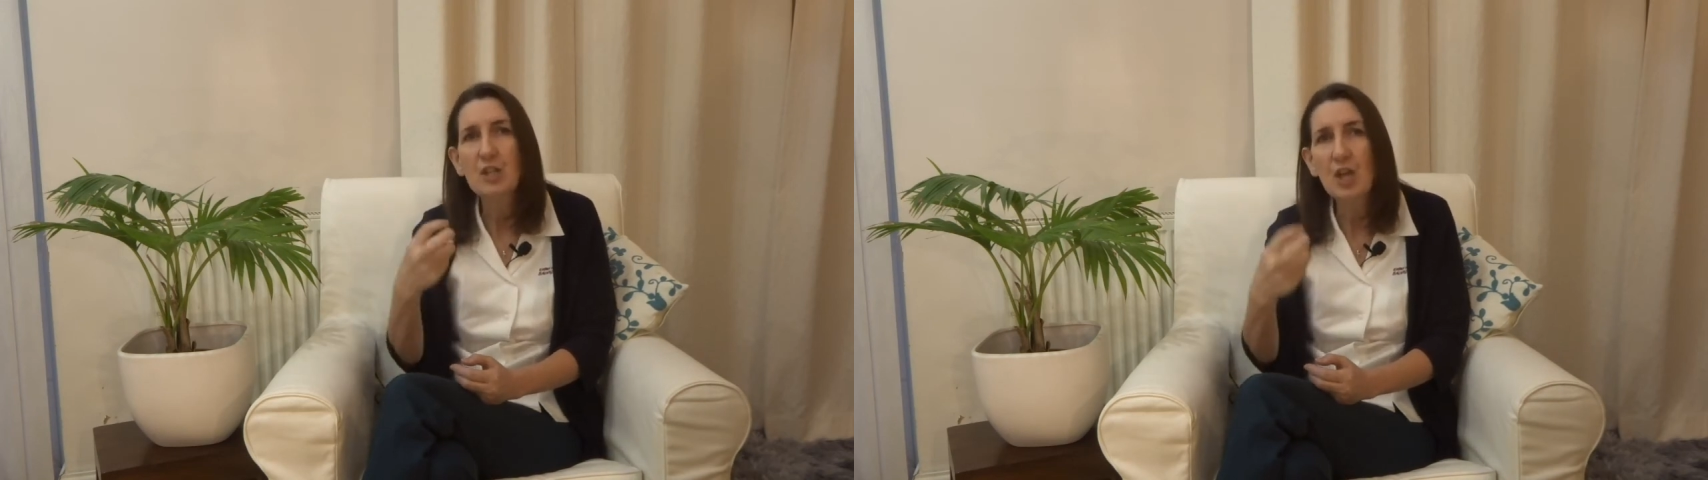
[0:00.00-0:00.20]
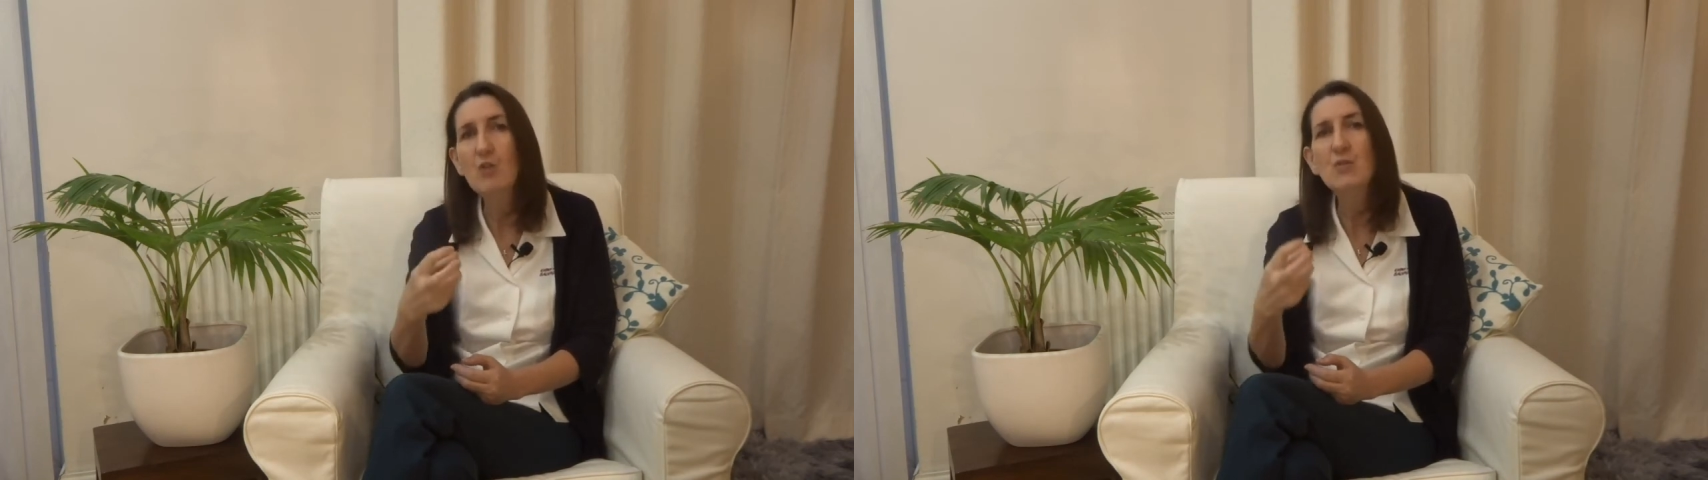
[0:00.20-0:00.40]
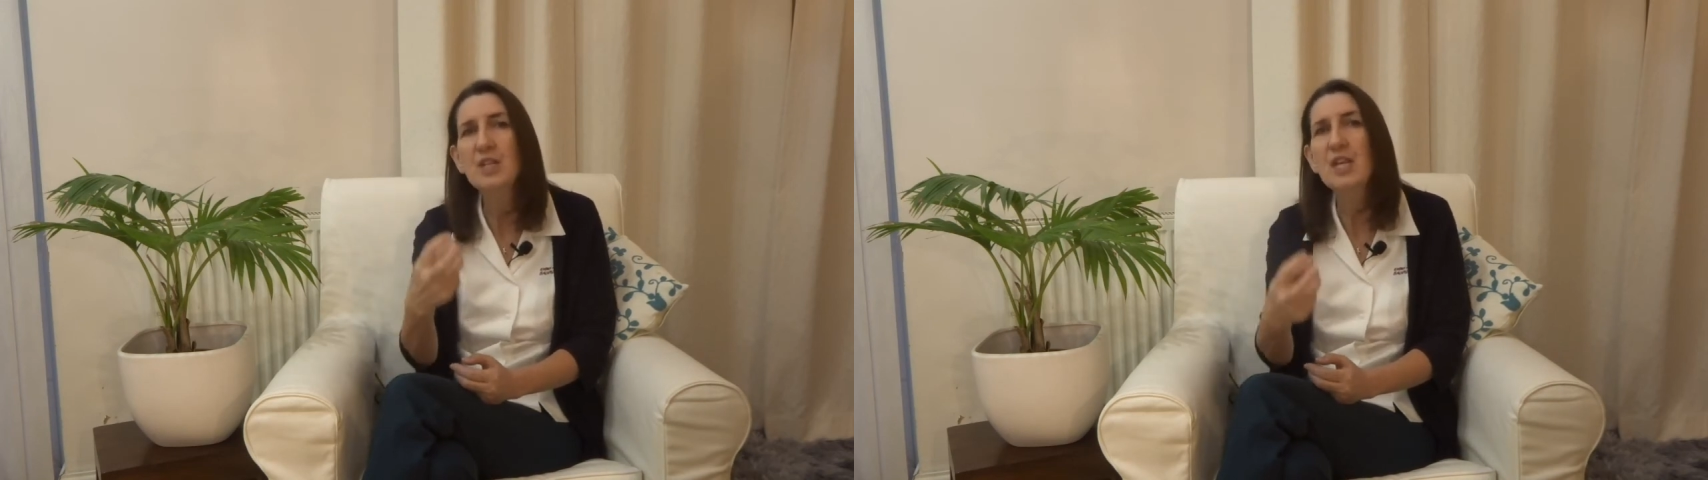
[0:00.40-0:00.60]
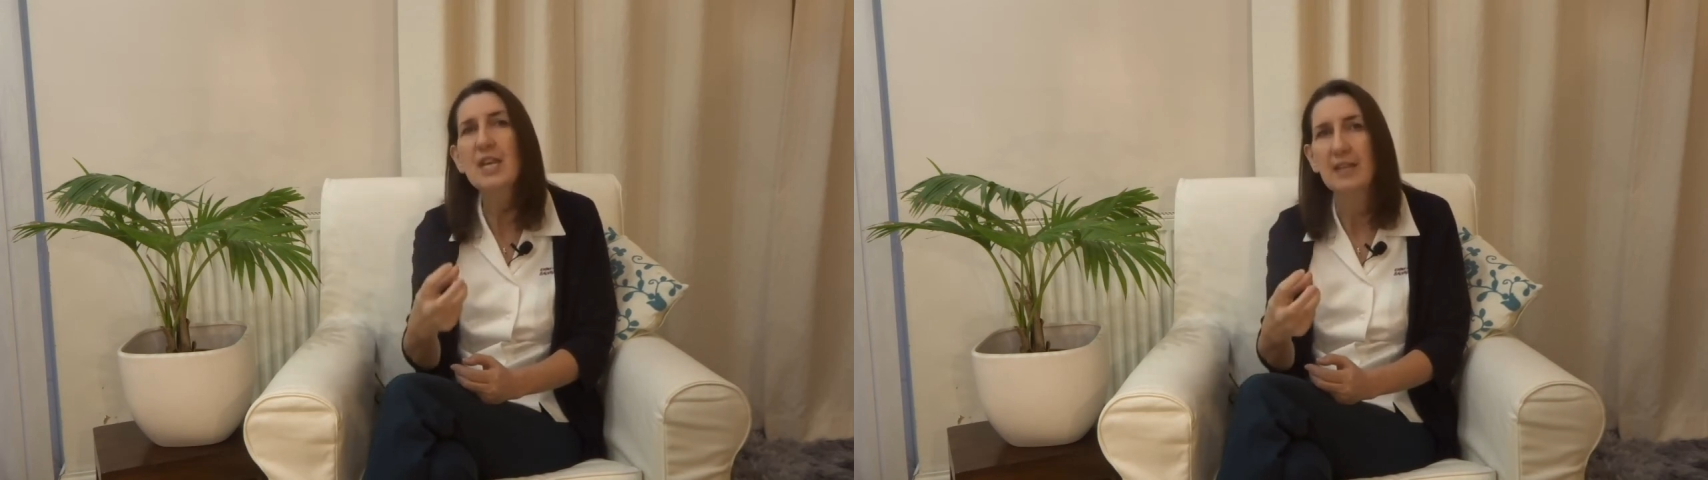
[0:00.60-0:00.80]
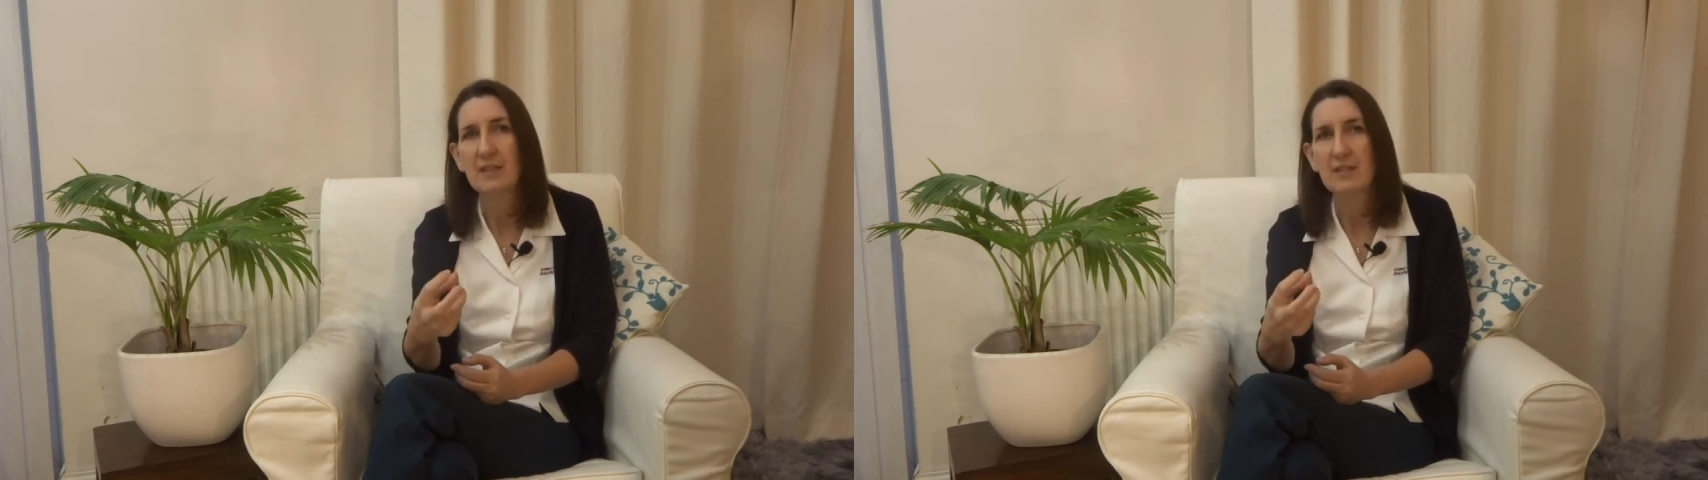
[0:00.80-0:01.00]
those
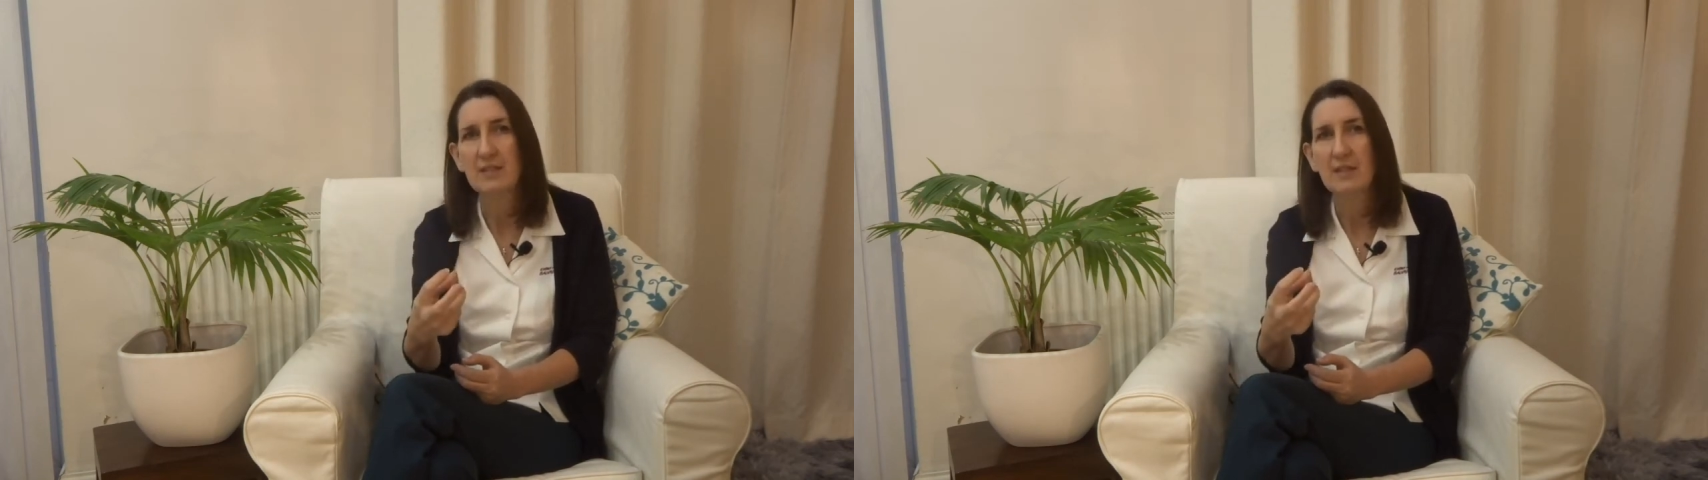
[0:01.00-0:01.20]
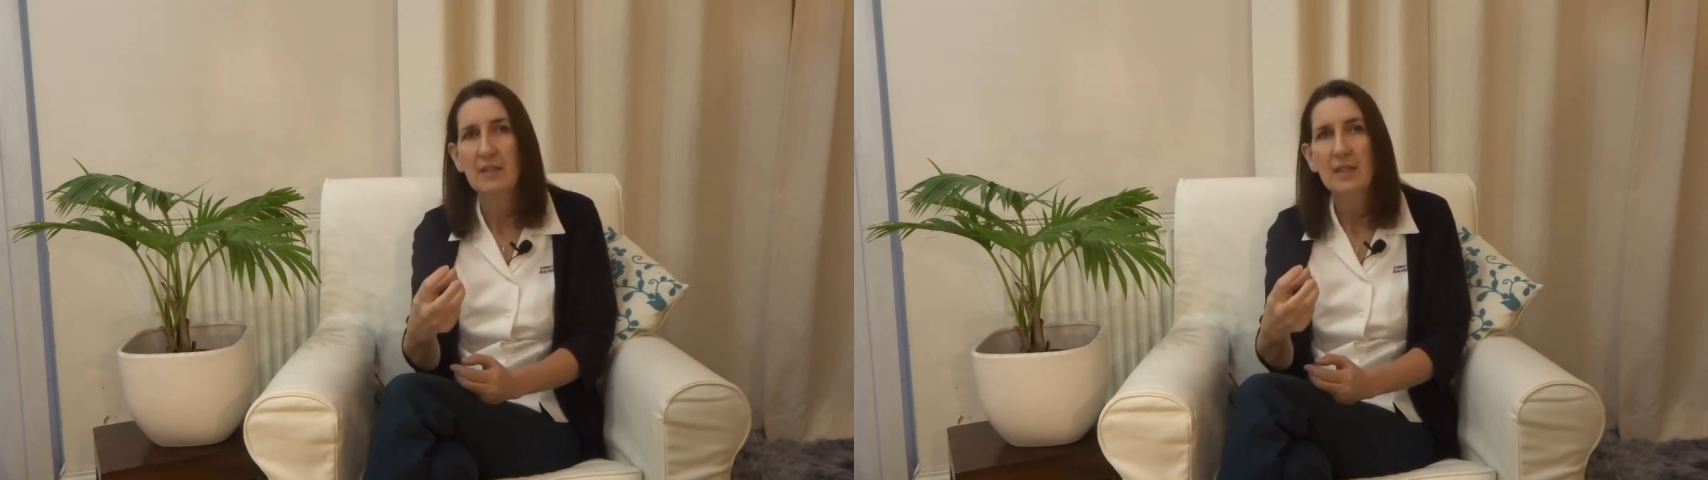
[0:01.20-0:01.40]
things